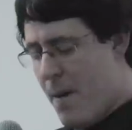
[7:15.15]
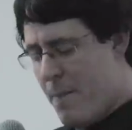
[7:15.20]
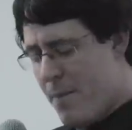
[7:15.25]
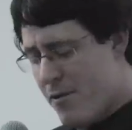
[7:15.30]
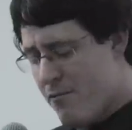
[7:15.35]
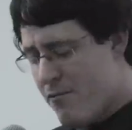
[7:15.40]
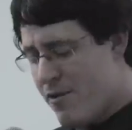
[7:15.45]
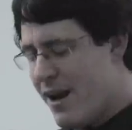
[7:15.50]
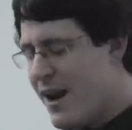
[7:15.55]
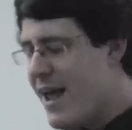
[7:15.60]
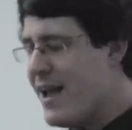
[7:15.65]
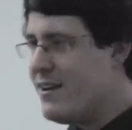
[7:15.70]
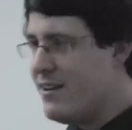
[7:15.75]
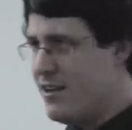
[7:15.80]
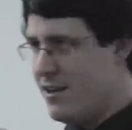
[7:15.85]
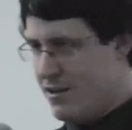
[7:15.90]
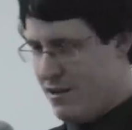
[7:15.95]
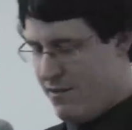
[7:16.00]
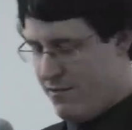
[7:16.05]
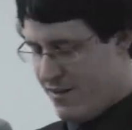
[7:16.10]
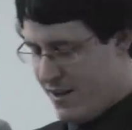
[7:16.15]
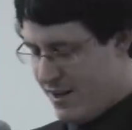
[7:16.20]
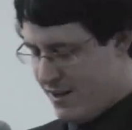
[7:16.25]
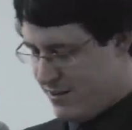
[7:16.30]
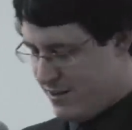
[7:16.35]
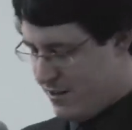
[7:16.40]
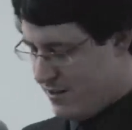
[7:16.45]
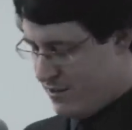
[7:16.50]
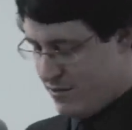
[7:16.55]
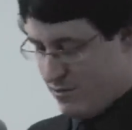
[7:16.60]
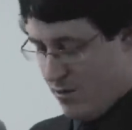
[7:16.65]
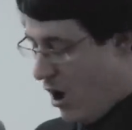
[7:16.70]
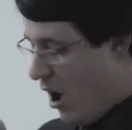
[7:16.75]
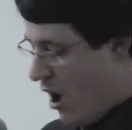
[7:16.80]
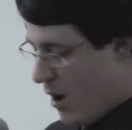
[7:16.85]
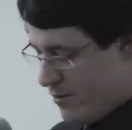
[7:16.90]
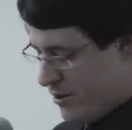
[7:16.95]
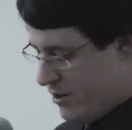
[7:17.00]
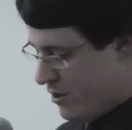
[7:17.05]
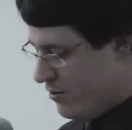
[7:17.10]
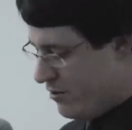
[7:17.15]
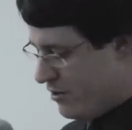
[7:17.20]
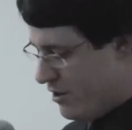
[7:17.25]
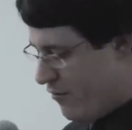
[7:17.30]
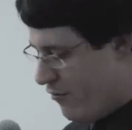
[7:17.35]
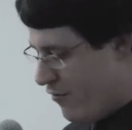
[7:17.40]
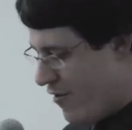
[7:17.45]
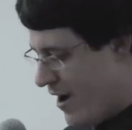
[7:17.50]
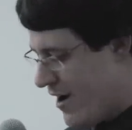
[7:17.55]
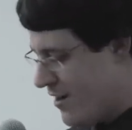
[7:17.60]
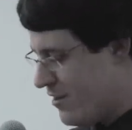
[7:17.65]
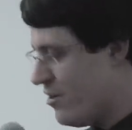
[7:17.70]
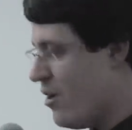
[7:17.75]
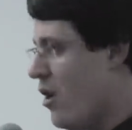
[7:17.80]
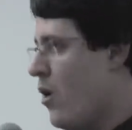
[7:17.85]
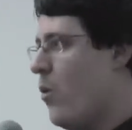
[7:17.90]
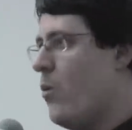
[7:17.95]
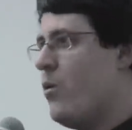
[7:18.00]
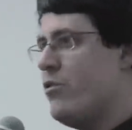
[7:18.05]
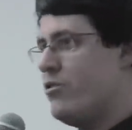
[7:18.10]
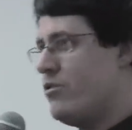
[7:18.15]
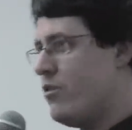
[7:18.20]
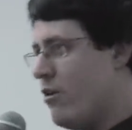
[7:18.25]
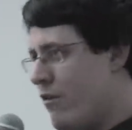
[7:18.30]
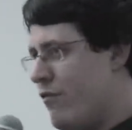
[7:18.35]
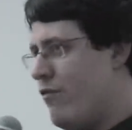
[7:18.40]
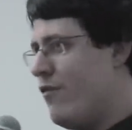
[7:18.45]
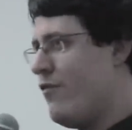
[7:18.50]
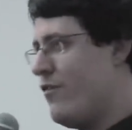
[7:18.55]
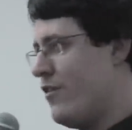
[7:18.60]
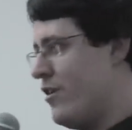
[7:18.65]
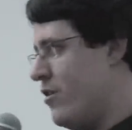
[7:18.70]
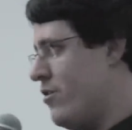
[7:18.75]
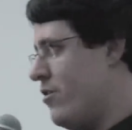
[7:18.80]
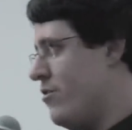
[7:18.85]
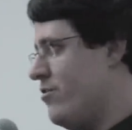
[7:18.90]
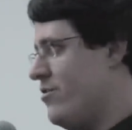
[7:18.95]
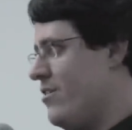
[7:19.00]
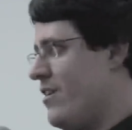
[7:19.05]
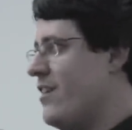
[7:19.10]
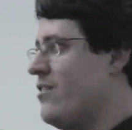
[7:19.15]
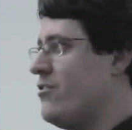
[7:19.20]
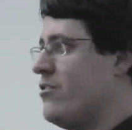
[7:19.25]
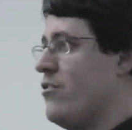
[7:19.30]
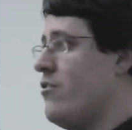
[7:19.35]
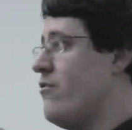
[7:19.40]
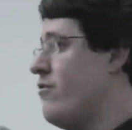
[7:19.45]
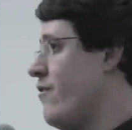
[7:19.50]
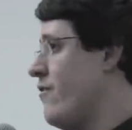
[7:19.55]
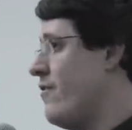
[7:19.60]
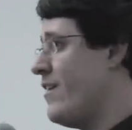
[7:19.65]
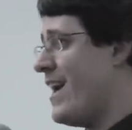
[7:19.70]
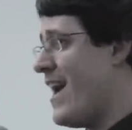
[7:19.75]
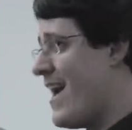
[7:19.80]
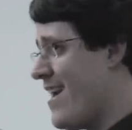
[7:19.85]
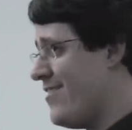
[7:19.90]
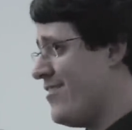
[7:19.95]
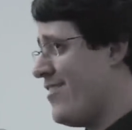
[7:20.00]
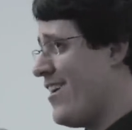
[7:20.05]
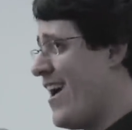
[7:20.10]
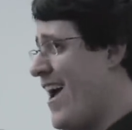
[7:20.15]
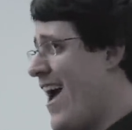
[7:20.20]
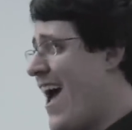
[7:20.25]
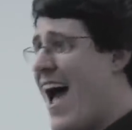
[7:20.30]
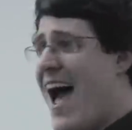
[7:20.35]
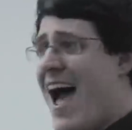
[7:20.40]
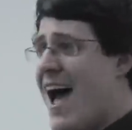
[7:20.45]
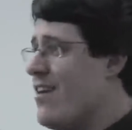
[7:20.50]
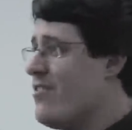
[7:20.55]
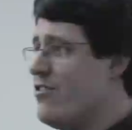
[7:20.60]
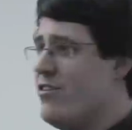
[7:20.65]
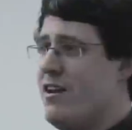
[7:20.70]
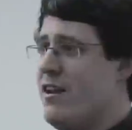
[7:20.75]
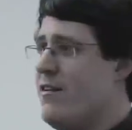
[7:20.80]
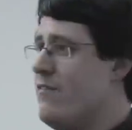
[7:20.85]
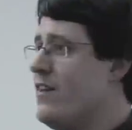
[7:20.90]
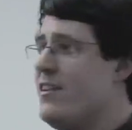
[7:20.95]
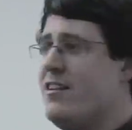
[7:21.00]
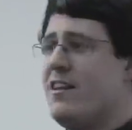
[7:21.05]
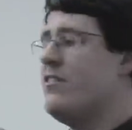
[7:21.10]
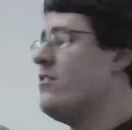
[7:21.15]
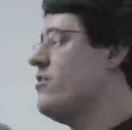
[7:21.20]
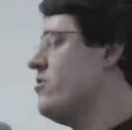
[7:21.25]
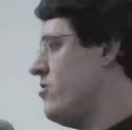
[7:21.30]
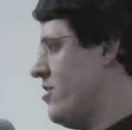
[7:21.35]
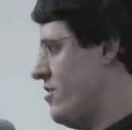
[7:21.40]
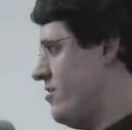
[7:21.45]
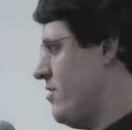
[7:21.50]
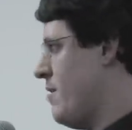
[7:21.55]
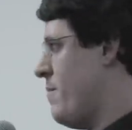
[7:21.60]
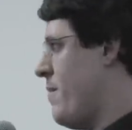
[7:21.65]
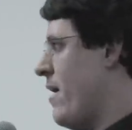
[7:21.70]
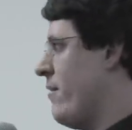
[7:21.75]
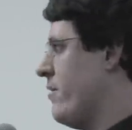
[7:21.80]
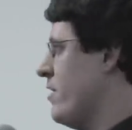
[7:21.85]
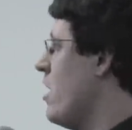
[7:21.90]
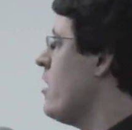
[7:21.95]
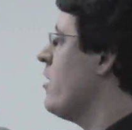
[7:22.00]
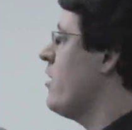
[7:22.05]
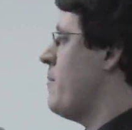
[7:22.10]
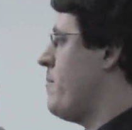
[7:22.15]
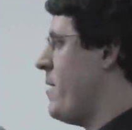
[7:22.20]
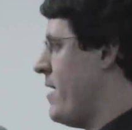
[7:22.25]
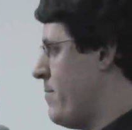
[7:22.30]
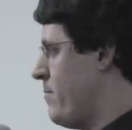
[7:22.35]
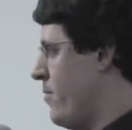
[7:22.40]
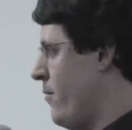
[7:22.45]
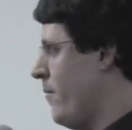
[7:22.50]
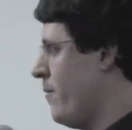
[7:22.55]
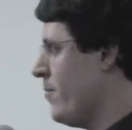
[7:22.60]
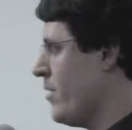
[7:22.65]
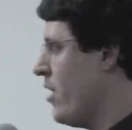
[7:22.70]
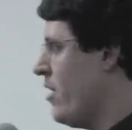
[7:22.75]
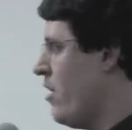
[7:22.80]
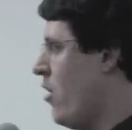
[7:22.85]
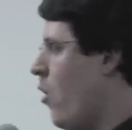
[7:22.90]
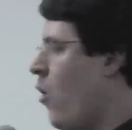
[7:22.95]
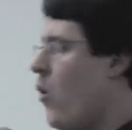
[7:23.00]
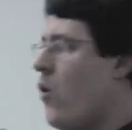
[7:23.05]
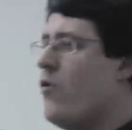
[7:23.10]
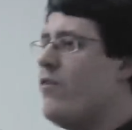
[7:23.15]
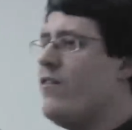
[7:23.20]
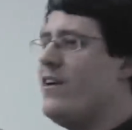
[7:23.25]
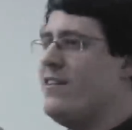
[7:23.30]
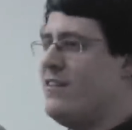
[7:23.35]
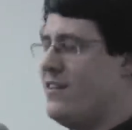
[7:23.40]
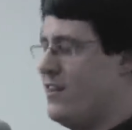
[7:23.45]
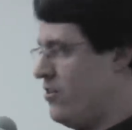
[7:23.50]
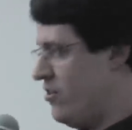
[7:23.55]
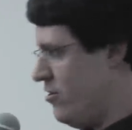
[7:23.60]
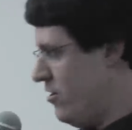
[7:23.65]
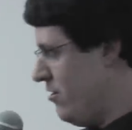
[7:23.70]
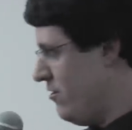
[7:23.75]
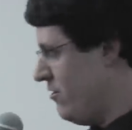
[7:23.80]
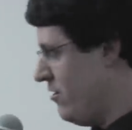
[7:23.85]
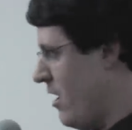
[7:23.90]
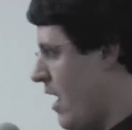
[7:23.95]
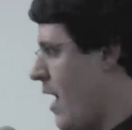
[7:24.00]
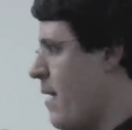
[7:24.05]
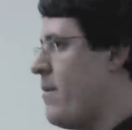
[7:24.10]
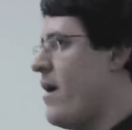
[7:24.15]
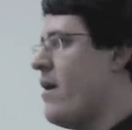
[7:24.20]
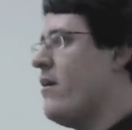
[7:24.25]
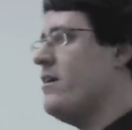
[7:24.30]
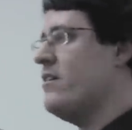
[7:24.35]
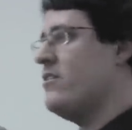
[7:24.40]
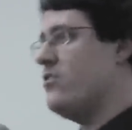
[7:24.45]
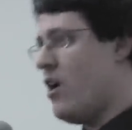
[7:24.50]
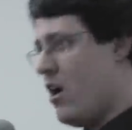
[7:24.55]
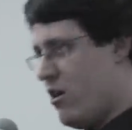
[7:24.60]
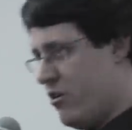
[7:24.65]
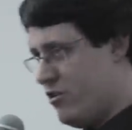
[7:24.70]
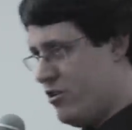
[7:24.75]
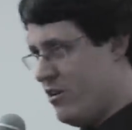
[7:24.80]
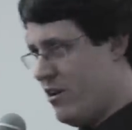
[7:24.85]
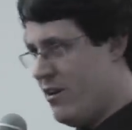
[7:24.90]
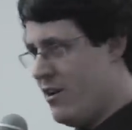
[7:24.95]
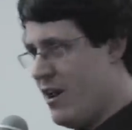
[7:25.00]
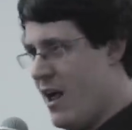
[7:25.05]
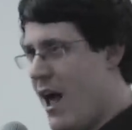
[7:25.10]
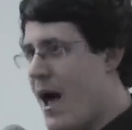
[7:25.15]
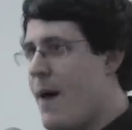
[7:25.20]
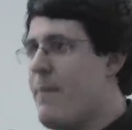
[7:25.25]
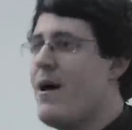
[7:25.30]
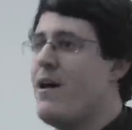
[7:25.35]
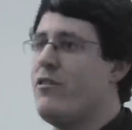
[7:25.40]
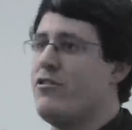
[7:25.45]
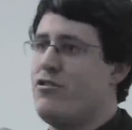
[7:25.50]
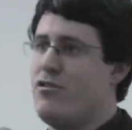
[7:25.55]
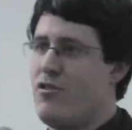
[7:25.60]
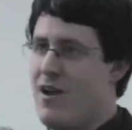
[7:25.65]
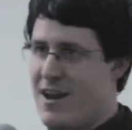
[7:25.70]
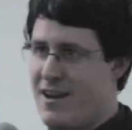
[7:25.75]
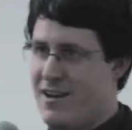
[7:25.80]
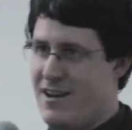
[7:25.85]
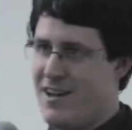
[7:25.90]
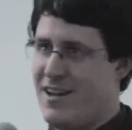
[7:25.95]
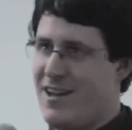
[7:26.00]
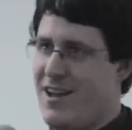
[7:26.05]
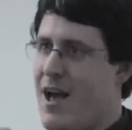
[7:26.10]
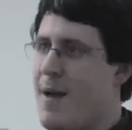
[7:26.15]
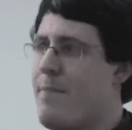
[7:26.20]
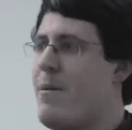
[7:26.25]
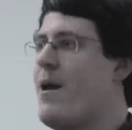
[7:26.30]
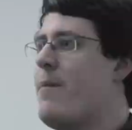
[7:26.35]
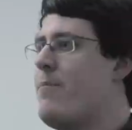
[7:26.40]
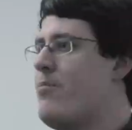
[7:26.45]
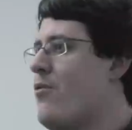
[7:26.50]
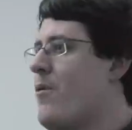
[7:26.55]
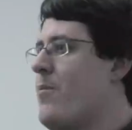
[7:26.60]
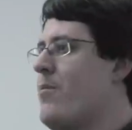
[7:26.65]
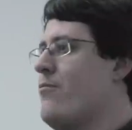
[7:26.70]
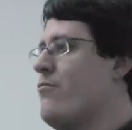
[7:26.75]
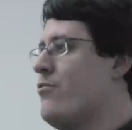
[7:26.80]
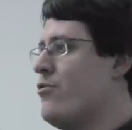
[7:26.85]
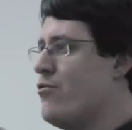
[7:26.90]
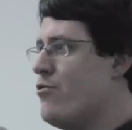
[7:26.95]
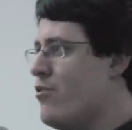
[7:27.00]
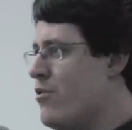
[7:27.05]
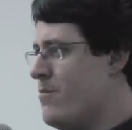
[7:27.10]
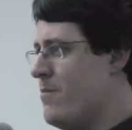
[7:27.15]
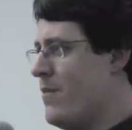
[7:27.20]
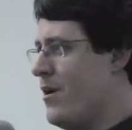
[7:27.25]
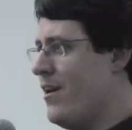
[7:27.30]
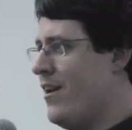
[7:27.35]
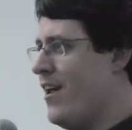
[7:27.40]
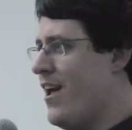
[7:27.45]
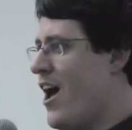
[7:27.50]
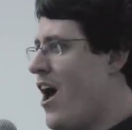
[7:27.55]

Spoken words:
But related to this is, I would use the phrase, what's good for the goose is good for the gander. Actually, this isn't just about younger people. All these issues about induction, about training, about proper recruitment,